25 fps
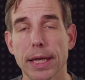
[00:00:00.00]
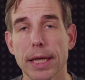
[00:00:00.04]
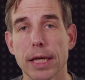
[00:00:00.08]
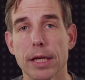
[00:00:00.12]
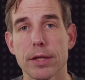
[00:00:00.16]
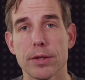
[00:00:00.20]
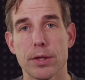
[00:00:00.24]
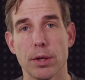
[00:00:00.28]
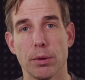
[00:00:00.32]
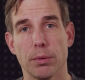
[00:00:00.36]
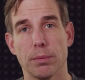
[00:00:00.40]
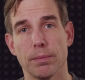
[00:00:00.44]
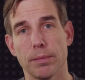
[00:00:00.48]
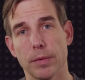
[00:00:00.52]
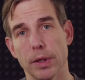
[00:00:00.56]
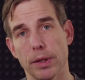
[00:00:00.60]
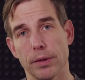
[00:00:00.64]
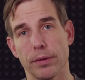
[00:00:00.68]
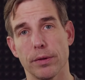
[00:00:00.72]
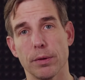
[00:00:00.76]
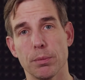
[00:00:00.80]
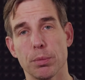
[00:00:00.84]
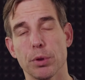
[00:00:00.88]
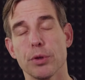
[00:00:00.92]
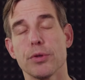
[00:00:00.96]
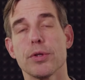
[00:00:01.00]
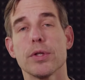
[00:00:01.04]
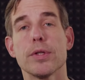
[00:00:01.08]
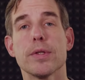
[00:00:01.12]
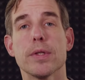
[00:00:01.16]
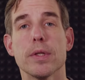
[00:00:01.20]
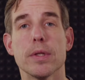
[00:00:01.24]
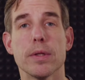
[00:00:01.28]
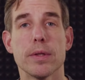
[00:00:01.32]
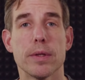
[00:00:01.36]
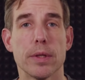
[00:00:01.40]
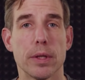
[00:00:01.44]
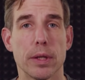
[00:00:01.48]
So the
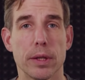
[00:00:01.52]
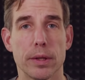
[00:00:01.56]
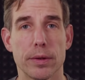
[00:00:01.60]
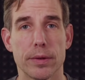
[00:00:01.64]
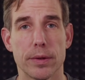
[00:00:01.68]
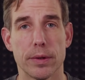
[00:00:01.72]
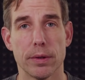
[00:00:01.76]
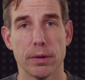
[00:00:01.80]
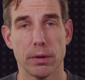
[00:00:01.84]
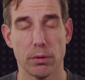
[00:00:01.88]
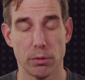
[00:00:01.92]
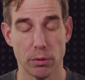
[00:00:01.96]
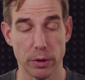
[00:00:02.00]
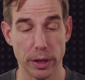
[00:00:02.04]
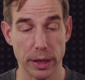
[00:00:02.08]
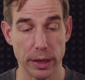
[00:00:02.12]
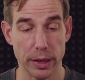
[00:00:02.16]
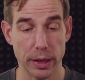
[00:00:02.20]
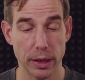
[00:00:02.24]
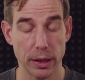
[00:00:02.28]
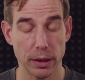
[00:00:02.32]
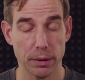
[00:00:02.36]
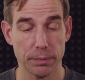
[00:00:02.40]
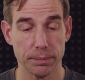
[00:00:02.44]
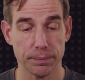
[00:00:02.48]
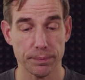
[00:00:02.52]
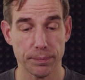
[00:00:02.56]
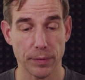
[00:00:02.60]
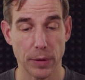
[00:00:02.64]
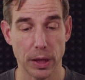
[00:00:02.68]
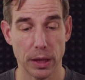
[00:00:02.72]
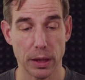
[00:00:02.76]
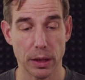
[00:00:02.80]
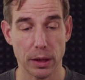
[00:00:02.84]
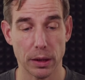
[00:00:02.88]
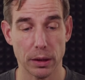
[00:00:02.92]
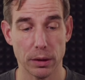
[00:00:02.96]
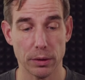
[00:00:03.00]
persistence is running
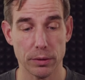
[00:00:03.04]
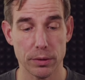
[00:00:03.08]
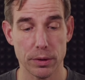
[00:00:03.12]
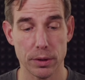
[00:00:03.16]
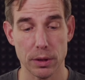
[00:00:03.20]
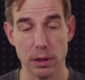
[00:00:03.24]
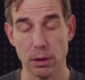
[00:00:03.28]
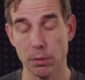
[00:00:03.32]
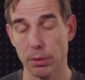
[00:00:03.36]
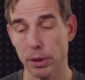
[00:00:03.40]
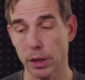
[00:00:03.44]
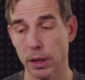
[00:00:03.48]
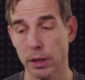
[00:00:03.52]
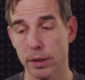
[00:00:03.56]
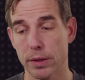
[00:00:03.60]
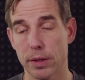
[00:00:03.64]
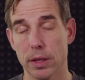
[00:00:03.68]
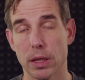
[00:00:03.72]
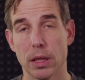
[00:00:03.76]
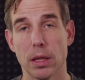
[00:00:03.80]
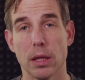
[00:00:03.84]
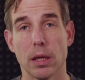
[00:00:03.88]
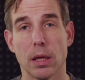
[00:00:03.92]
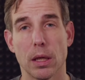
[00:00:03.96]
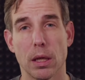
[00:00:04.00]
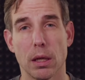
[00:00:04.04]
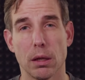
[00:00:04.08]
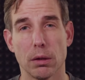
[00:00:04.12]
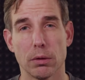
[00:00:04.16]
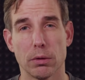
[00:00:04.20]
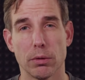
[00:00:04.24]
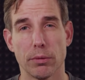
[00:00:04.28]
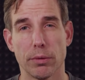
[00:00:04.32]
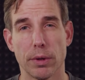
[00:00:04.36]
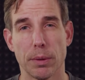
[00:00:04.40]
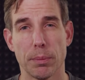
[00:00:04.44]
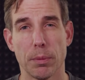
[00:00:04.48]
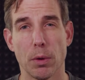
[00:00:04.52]
and now we can see how to
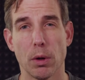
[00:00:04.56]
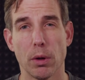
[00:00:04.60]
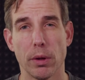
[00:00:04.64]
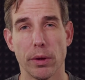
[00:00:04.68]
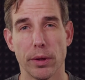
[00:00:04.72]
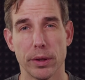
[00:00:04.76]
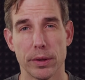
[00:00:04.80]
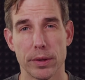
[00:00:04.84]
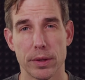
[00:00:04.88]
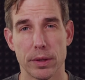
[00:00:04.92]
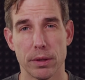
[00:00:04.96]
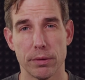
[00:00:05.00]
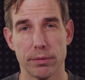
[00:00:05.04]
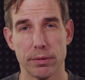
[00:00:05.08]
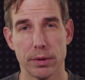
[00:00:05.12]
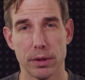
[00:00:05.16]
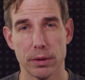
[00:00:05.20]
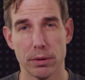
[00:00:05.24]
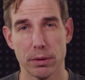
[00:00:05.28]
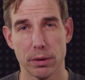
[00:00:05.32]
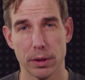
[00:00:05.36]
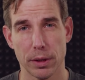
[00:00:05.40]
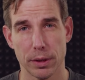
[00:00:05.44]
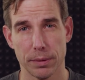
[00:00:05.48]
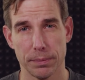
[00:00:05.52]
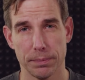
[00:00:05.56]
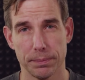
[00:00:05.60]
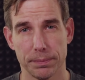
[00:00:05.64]
wrap all this stuff in Docker.